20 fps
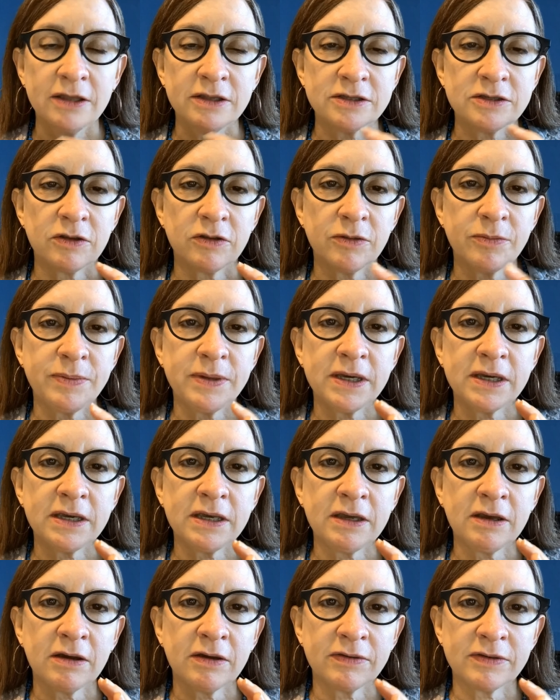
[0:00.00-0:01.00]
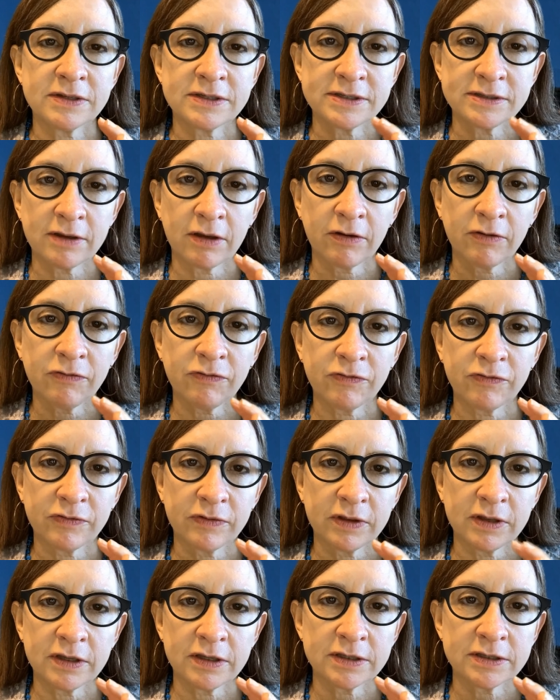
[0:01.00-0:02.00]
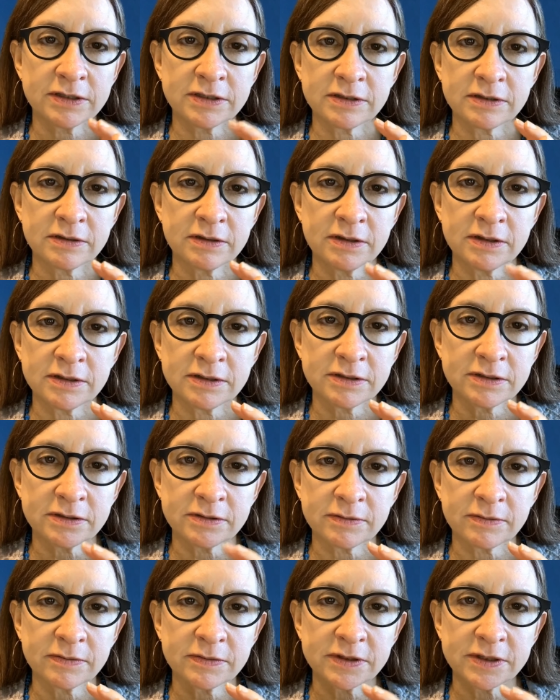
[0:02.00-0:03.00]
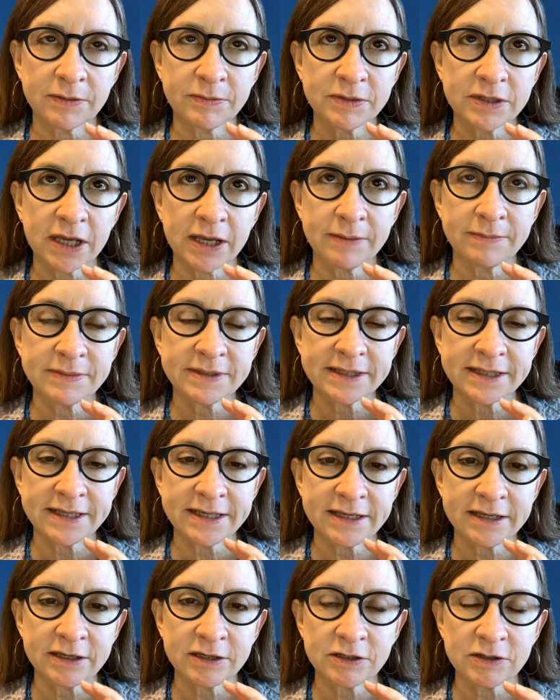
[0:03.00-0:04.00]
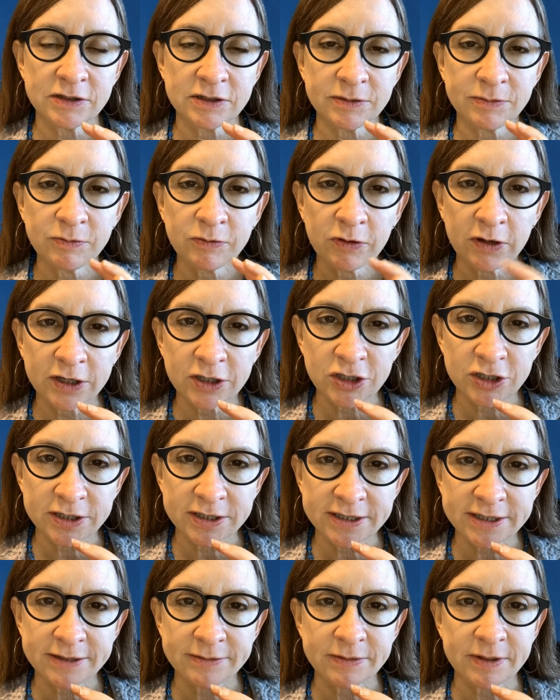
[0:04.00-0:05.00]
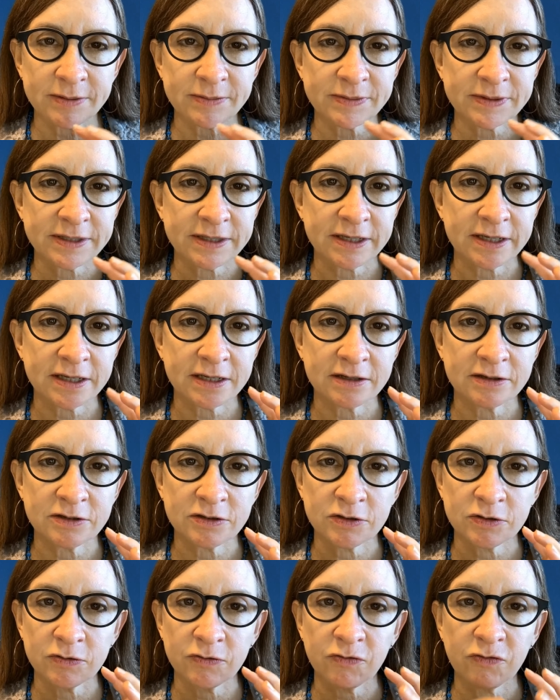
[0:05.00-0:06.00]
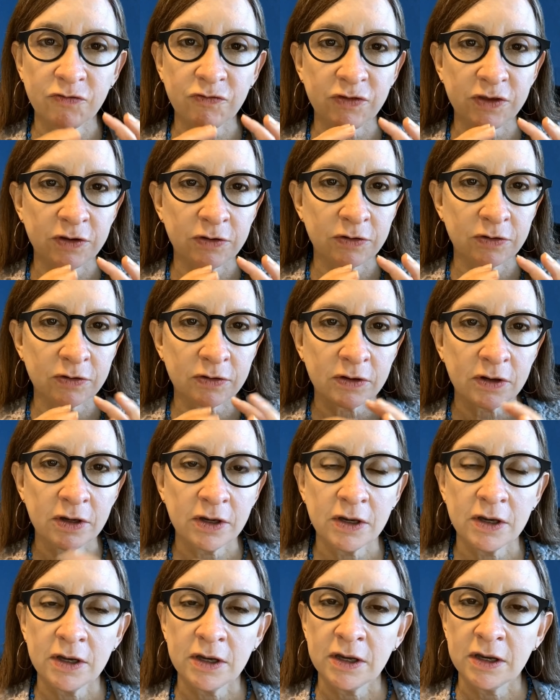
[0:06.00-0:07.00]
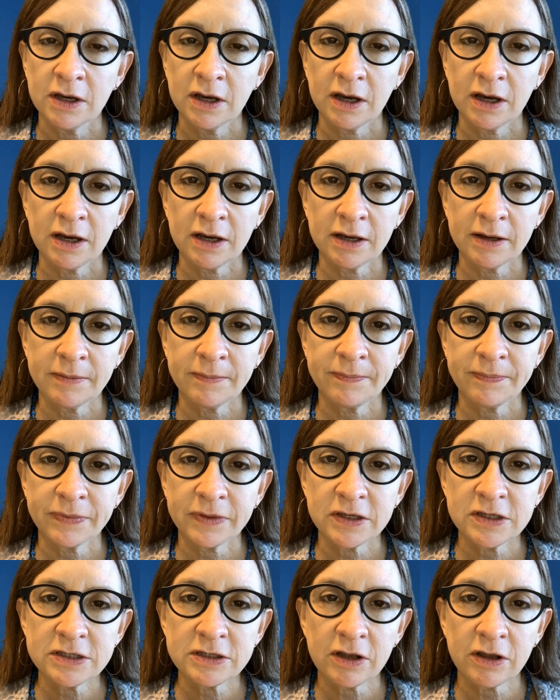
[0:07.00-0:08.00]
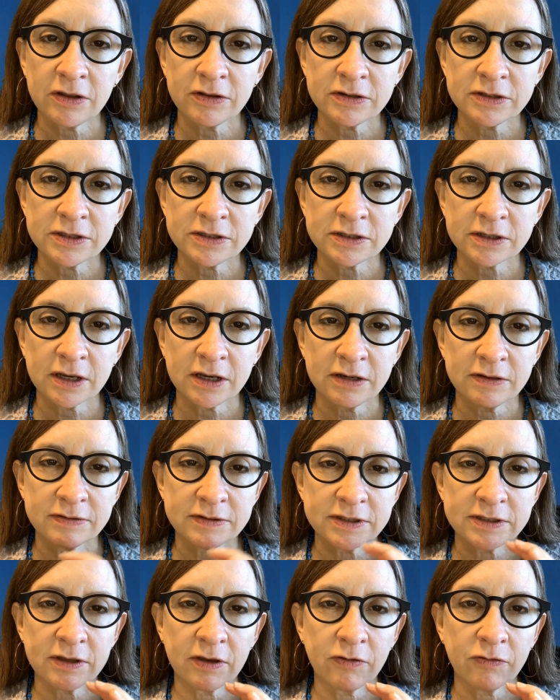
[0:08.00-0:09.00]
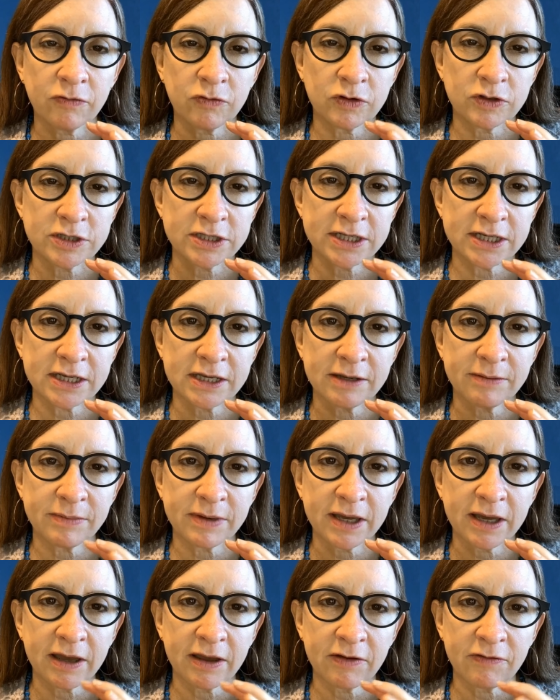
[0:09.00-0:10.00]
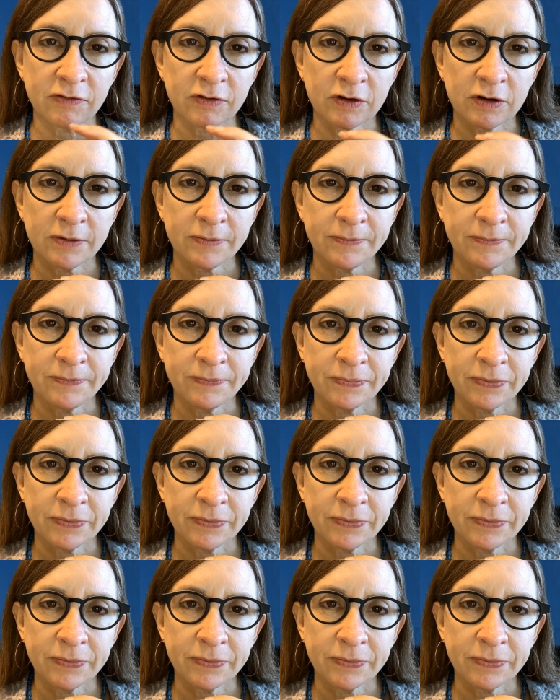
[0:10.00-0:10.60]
So the picking on the self is sometimes leading to depression, sometimes leading to fear, just all this kind of self-critiquing behavior.